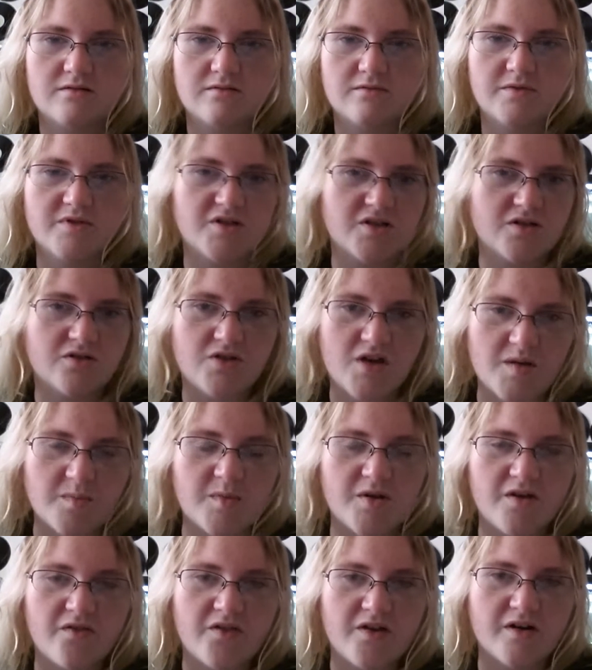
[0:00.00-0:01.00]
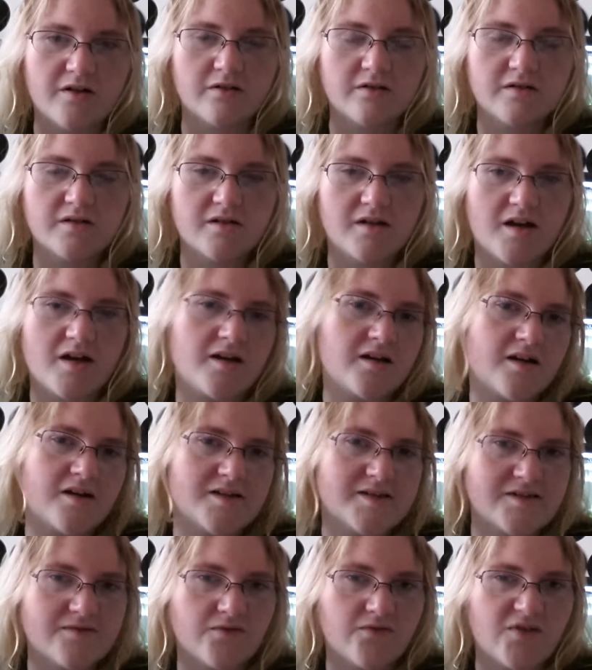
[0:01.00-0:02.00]
when she dragged me on the Hulk at
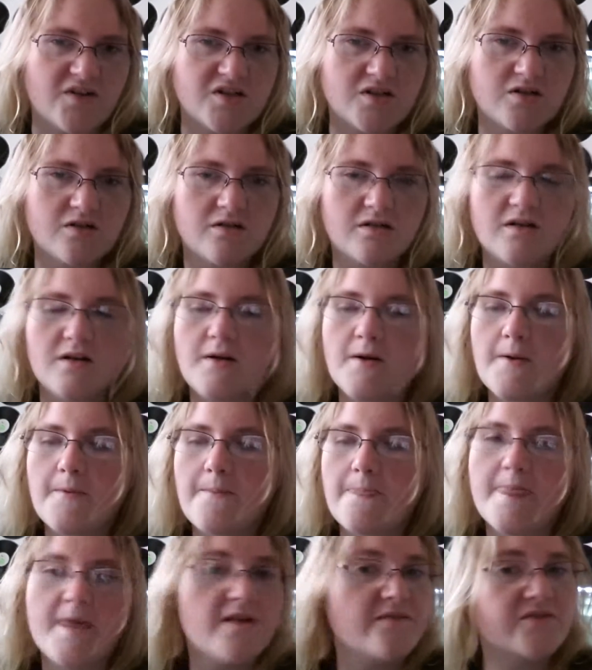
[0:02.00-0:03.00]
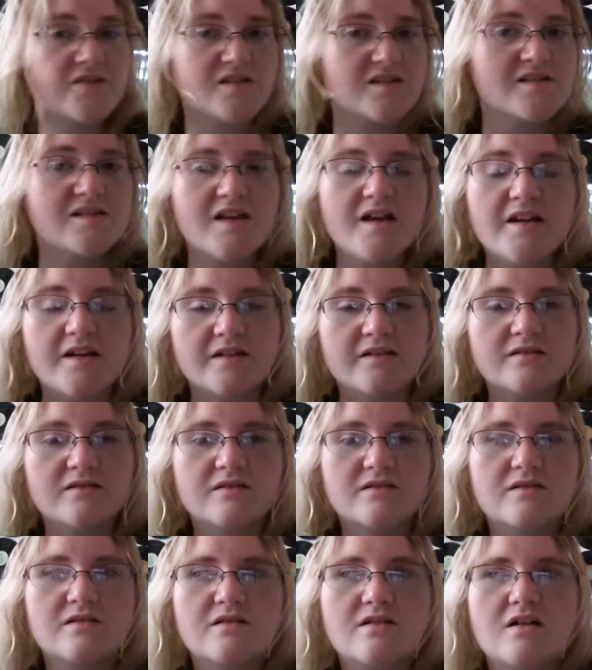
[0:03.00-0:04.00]
Islands of Adventure. Ever since then,
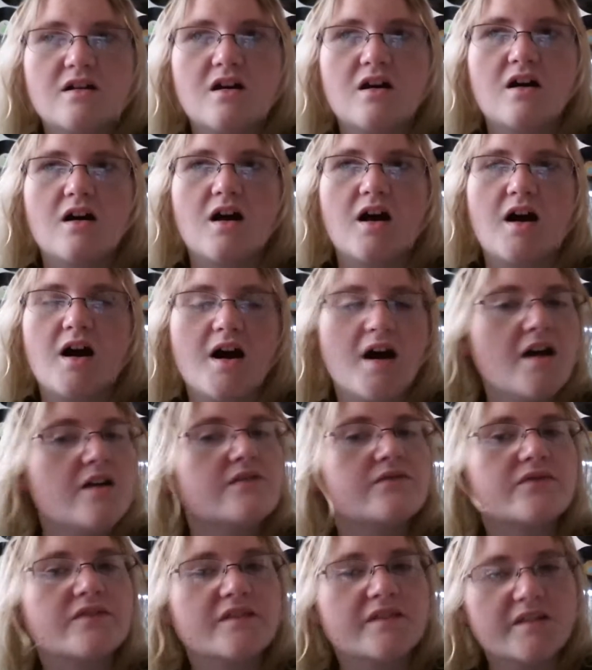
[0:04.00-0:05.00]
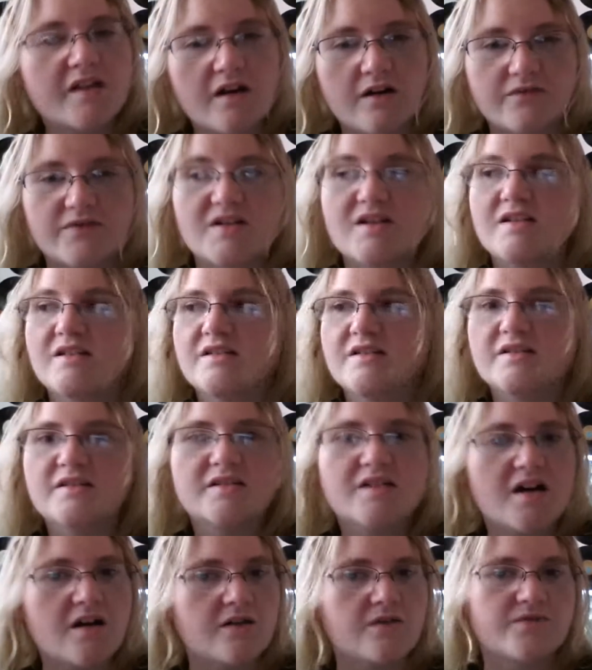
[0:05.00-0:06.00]
I have loved
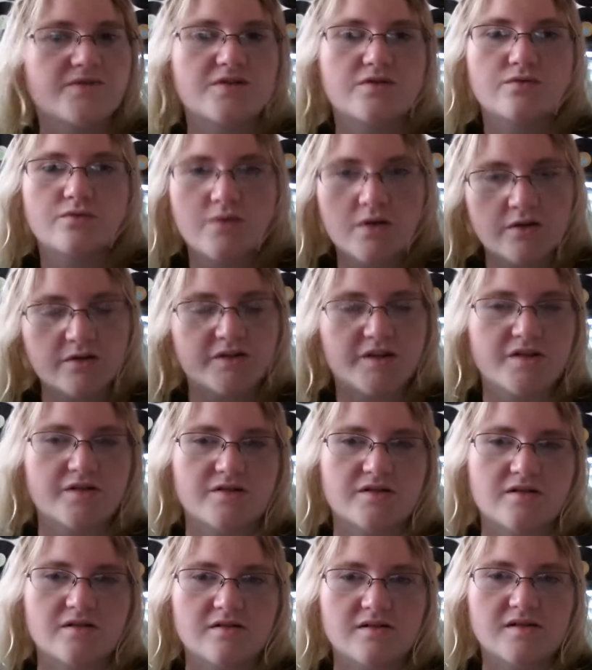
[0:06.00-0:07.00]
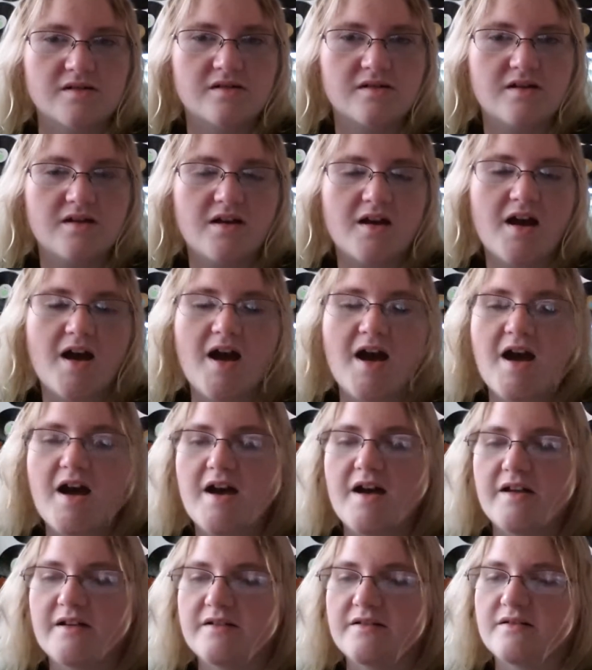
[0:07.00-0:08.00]
roller coasters.
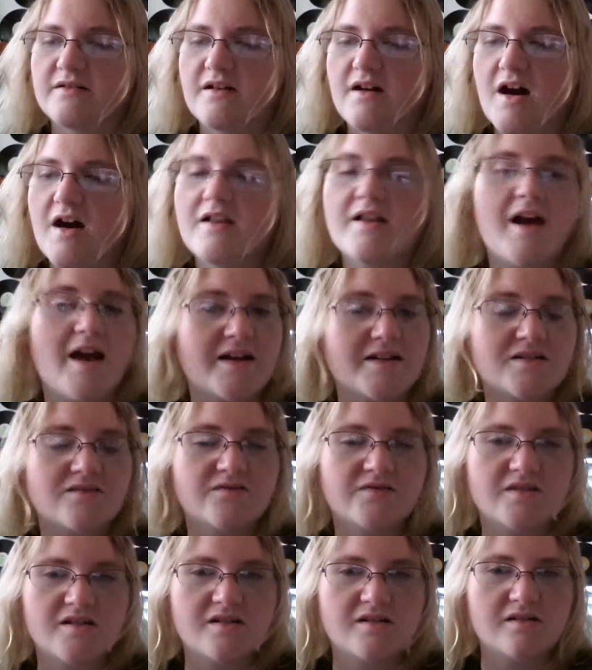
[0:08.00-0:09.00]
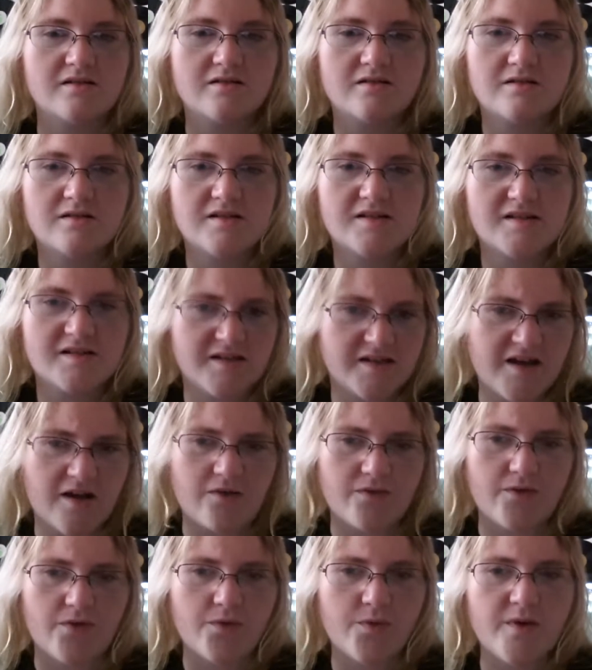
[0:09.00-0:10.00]
And I'll actively seek
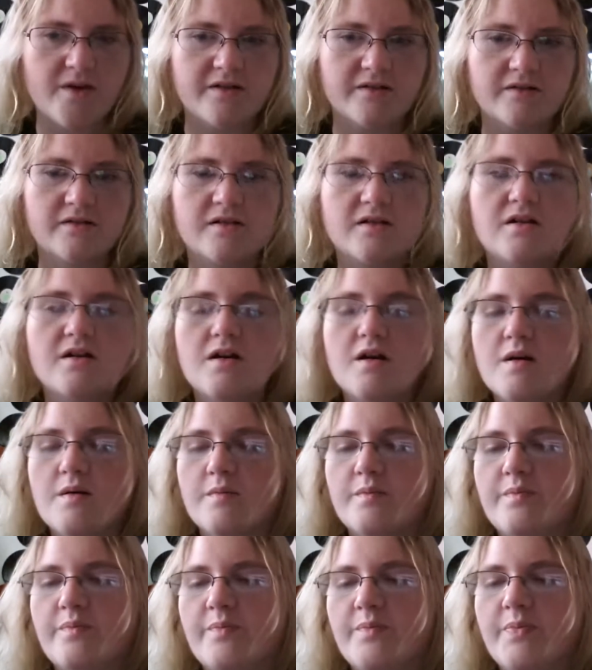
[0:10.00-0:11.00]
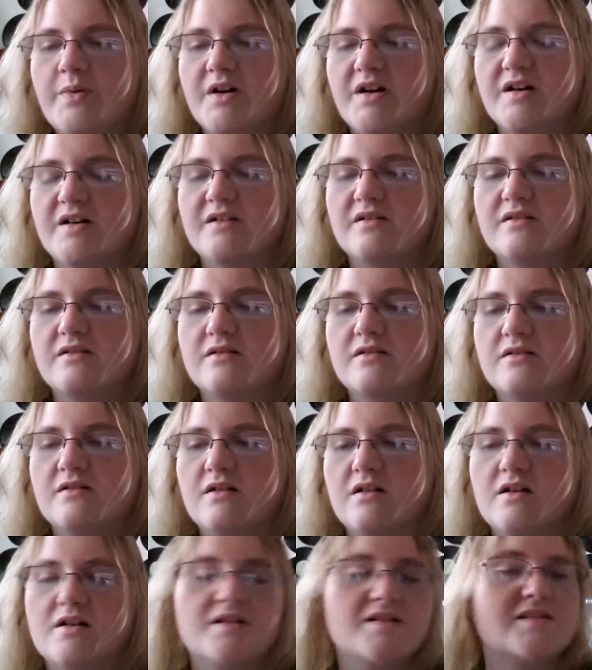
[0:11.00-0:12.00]
out the thrill, but
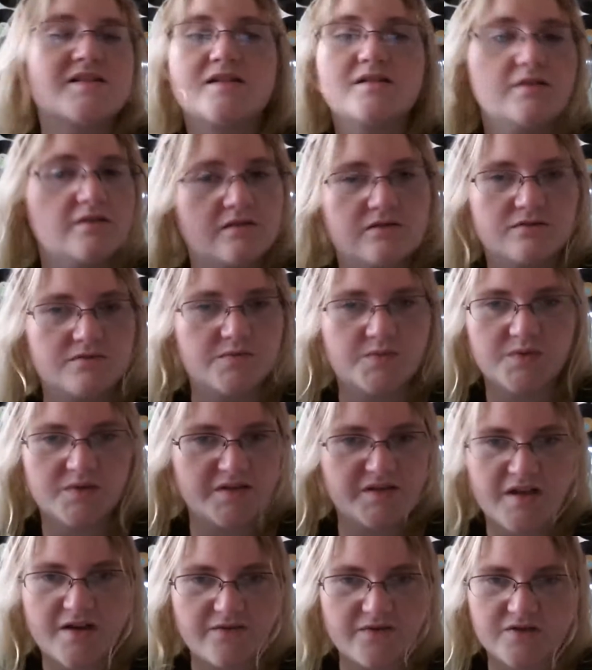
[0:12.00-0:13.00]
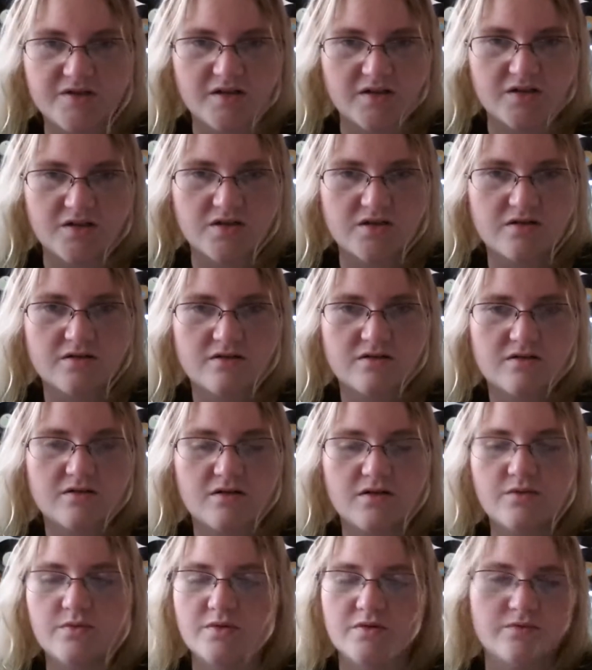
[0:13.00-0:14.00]
I still will never touch
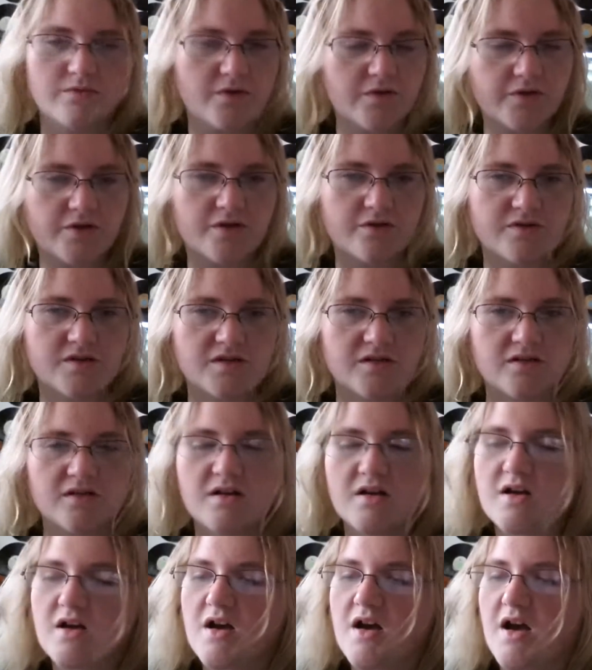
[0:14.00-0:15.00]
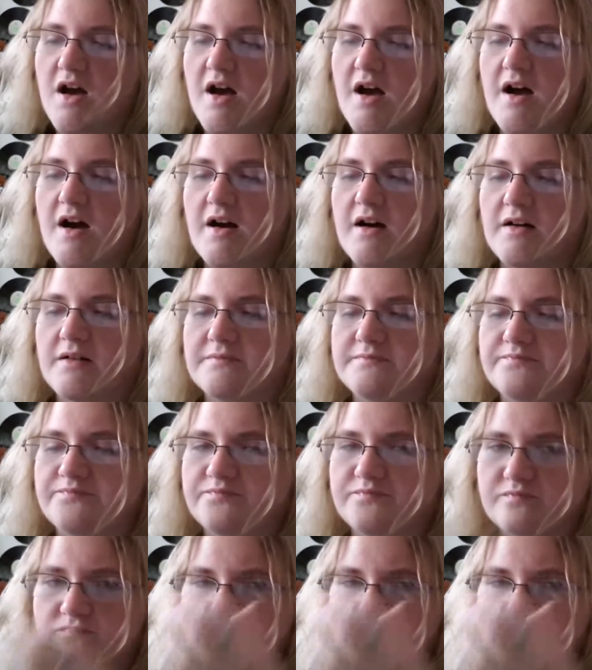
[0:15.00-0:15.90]
a wooden roller coaster. And